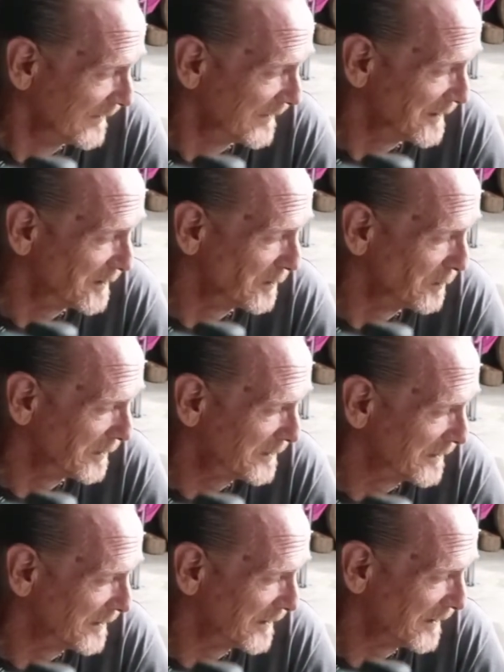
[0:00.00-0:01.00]
they do at
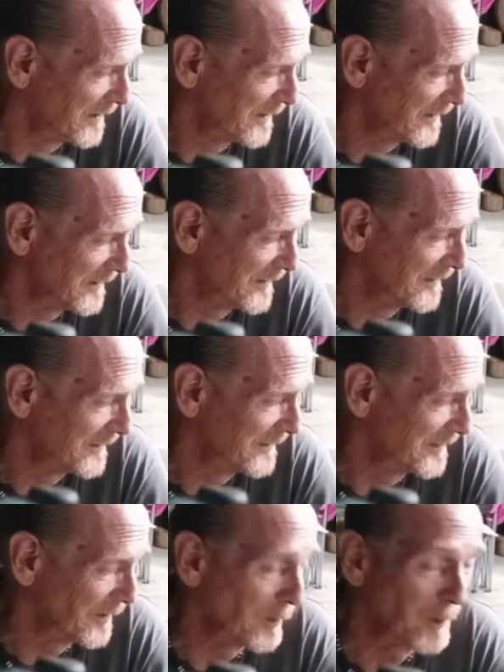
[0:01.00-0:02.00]
the
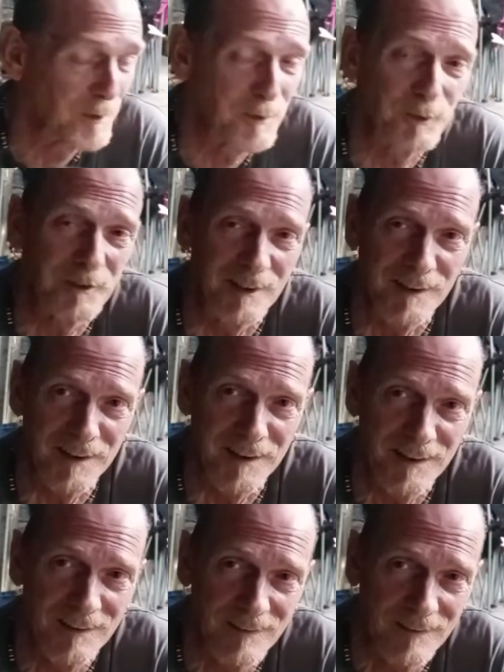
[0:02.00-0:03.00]
RUC.
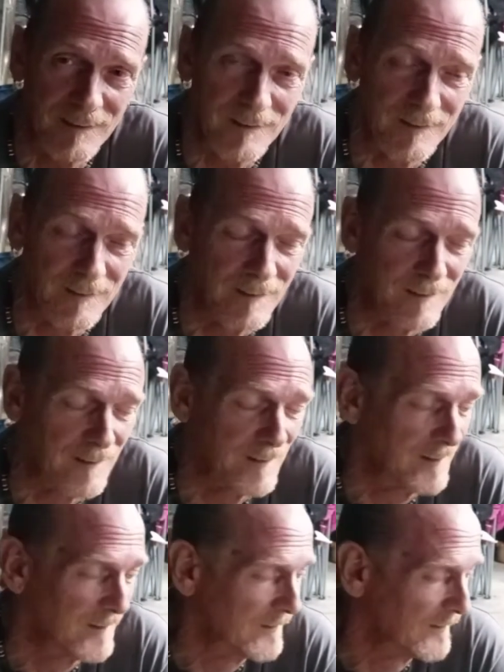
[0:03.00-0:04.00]

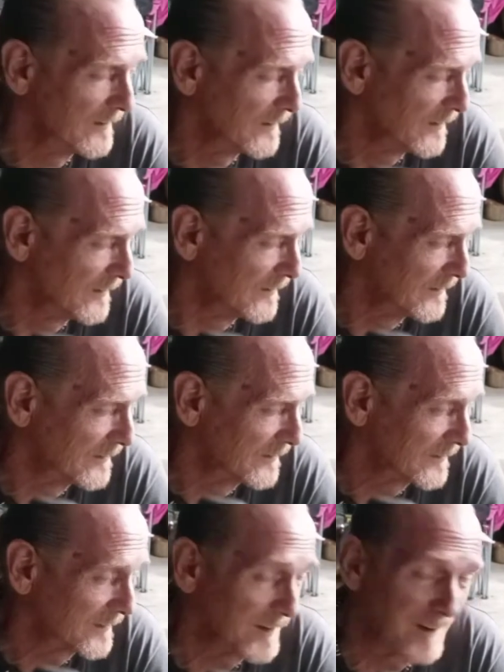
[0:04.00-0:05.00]

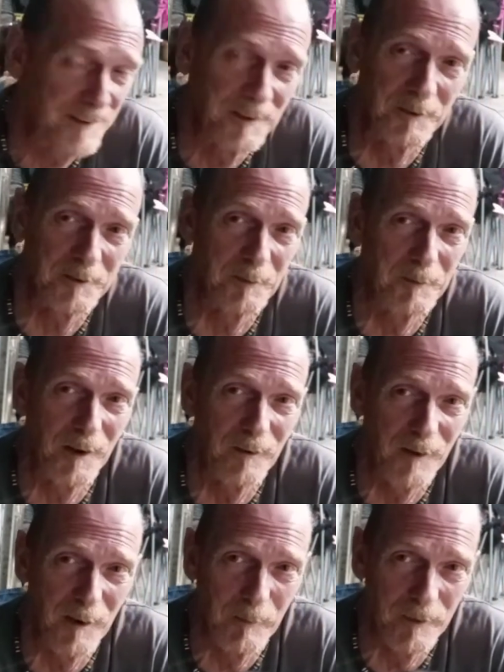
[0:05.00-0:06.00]
God knows I'm
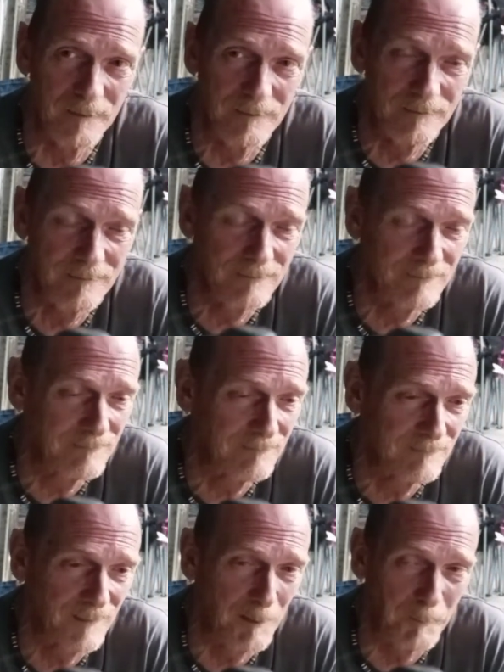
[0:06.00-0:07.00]
not Rabbit.
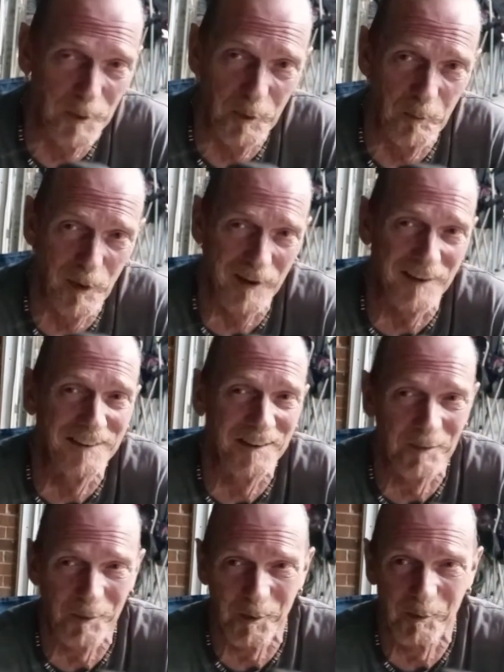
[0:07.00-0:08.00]
I'm a nobody,
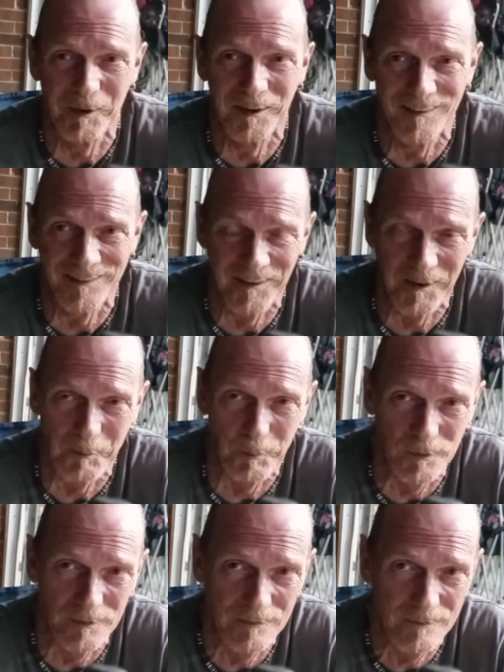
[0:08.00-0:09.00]
never will be anything
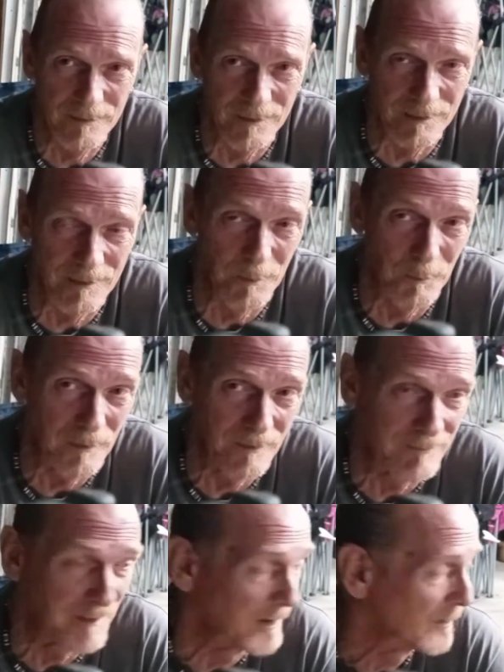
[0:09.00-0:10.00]
but just an old
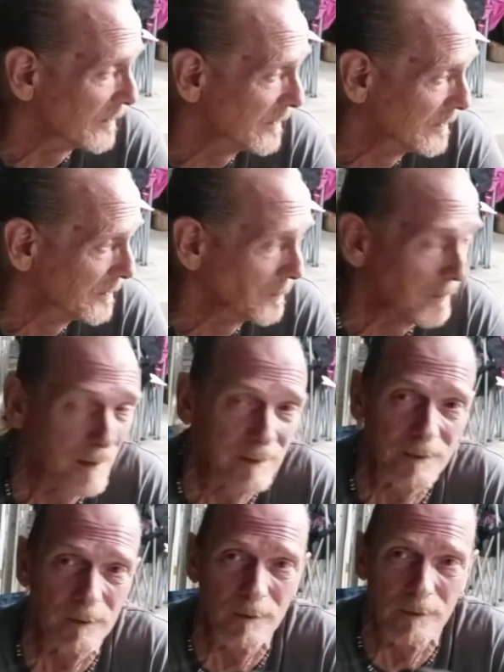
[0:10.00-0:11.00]
gearhead who
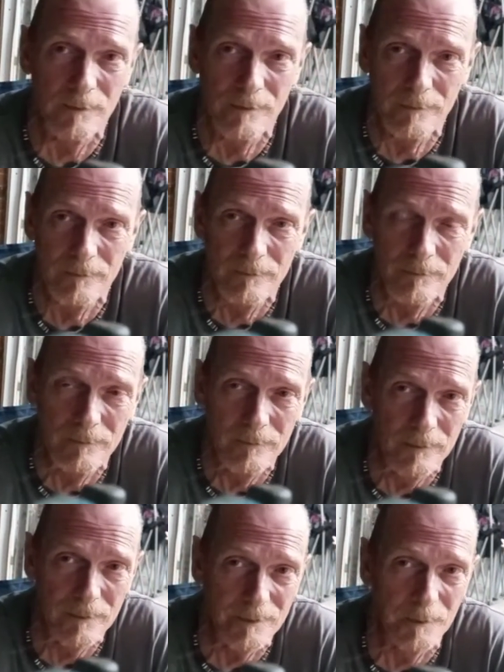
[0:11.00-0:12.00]
likes cars
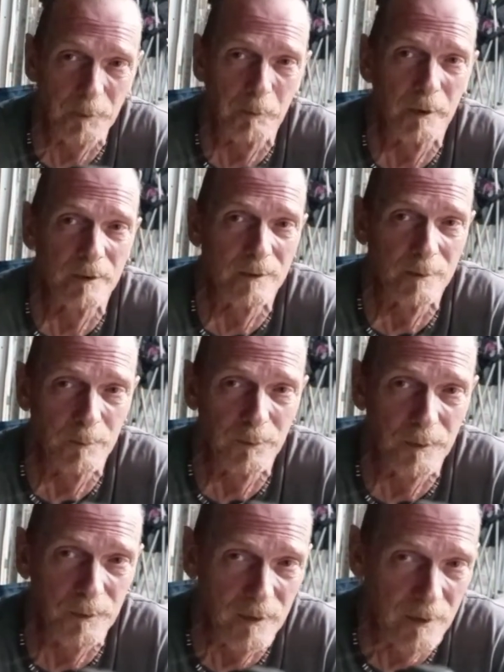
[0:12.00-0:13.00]
and sold a bunch of them
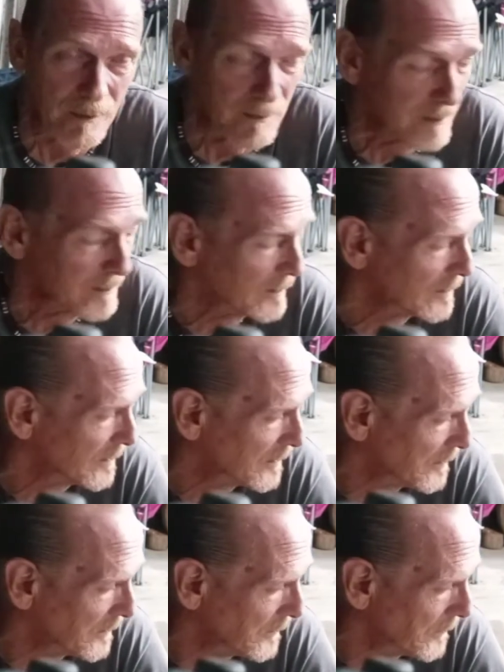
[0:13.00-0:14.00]
through the years.
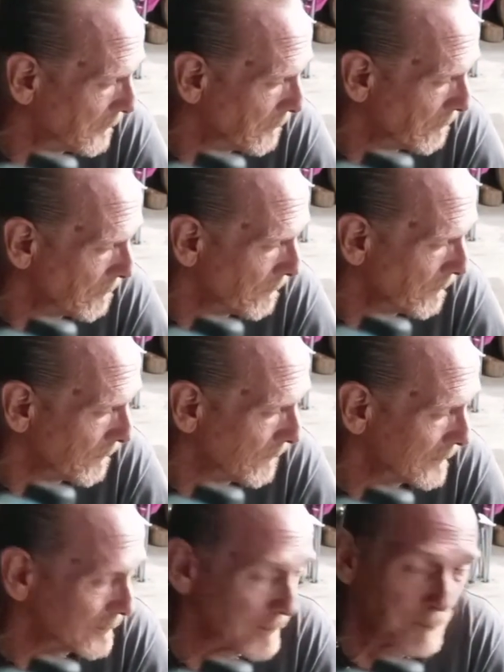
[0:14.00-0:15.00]

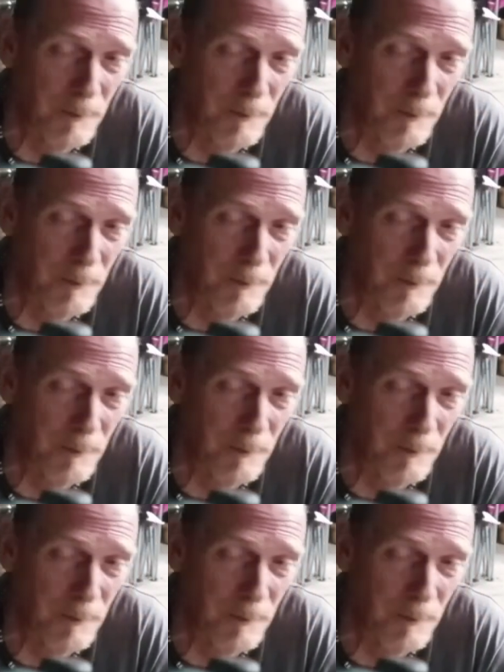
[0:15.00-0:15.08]
It's just